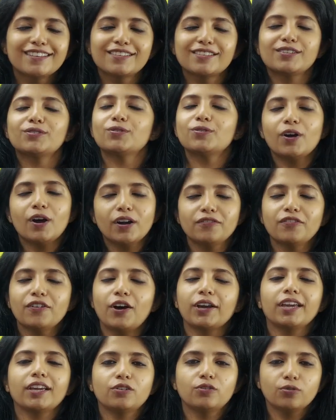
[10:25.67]
so do not
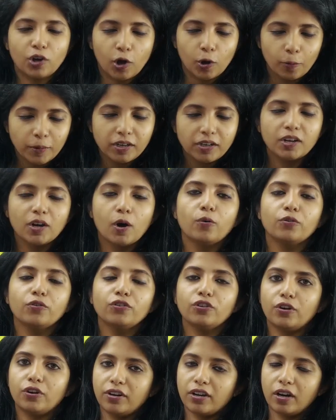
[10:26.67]
forget to comment
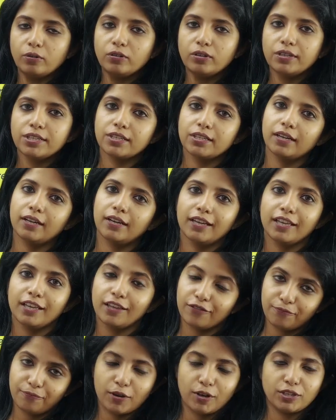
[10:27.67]
down your doubts
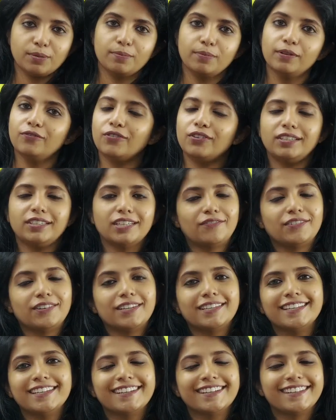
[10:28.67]
if possible we'll
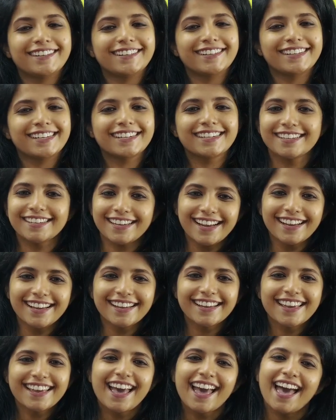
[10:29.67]
definitely clear it yeah
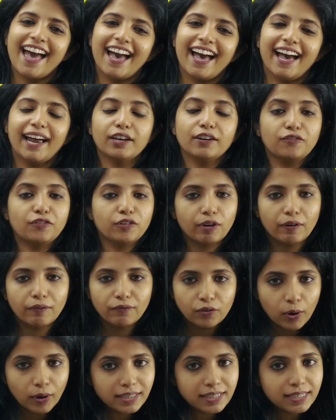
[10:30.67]
and if you have
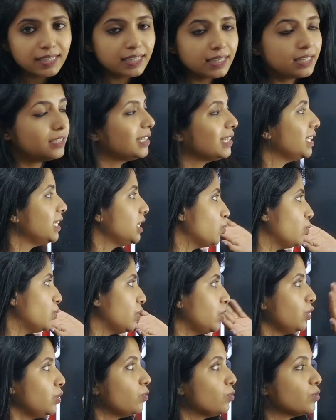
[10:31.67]
not seen these
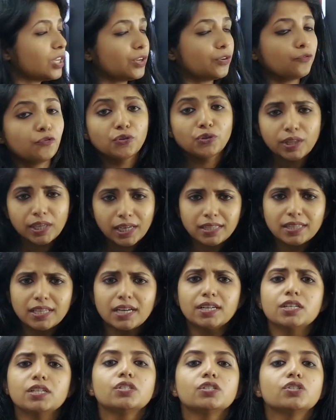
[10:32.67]
videos and if you think
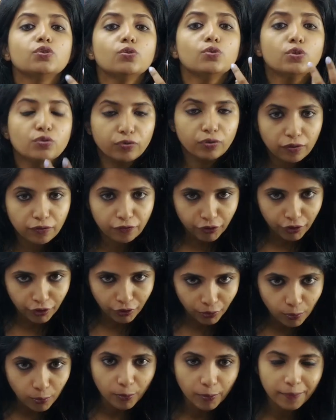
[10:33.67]
that it is useful for
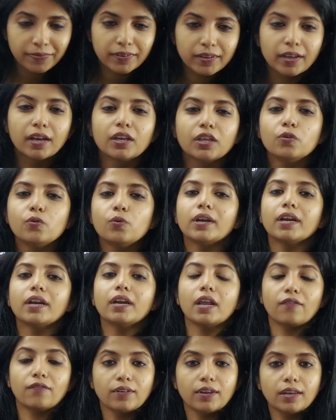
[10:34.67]
you, you can
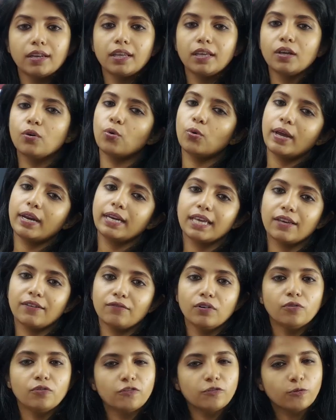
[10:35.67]
definitely go and
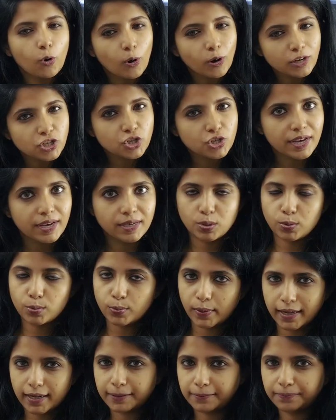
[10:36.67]
give a watch as
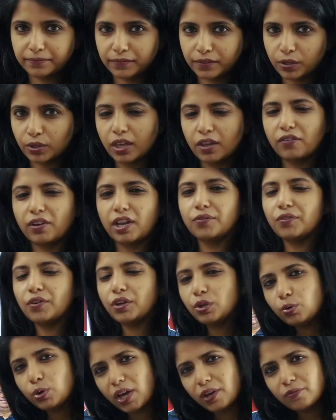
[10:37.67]
well. Okay, wherever
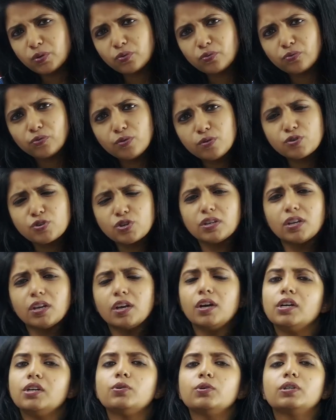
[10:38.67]
you have confusion,
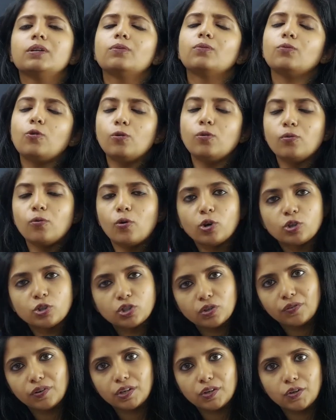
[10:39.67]
you can go watch
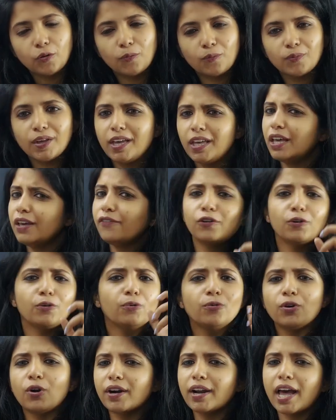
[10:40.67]
the video. If you
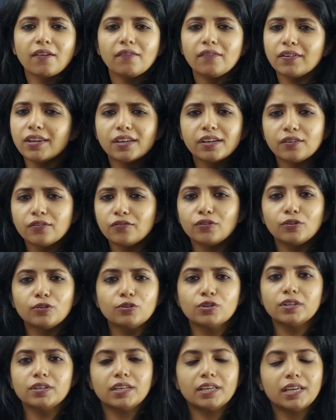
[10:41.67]
do not have any
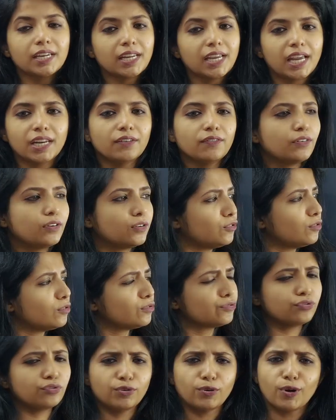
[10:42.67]
confusion in any
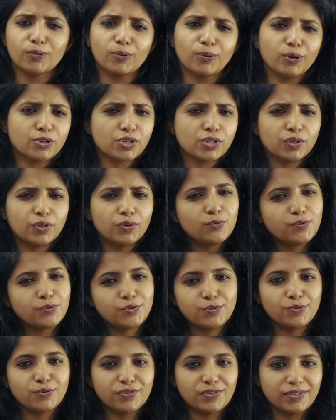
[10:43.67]
videos, do not watch it. No
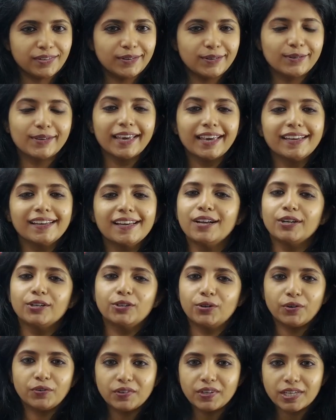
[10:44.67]
issues. Okay,
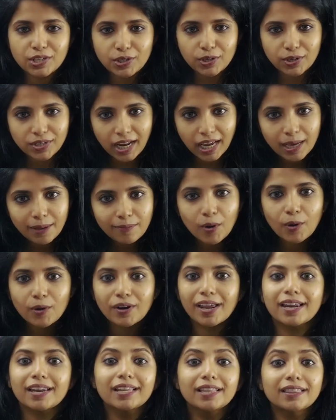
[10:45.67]
do not waste your time
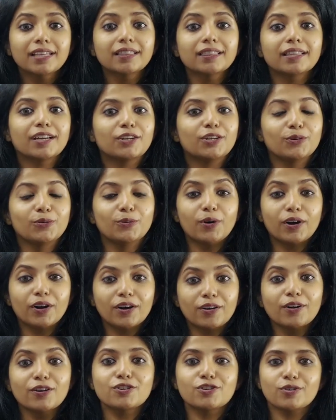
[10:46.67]
on anything that you are
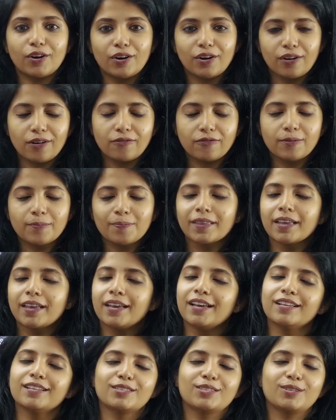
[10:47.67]
not sure of.
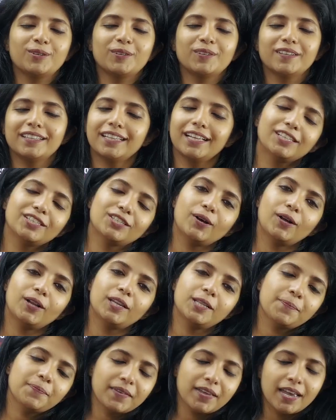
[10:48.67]
So that's
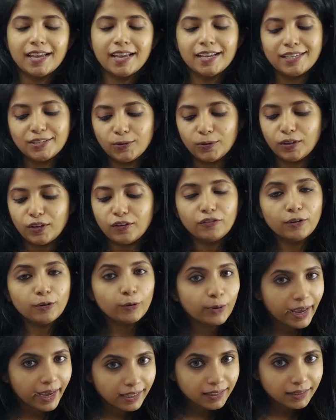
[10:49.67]
all. So if you
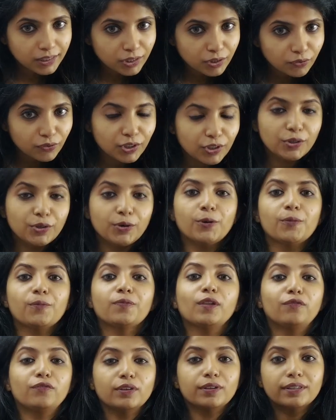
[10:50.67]
like this video,
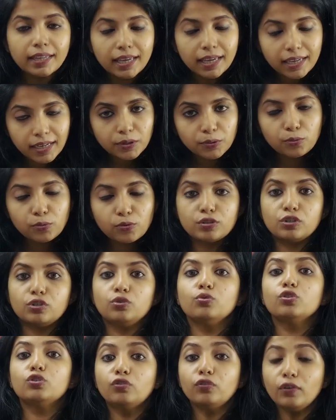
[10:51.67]
if you think it was
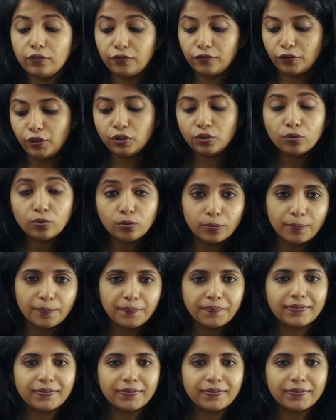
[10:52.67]
useful for you,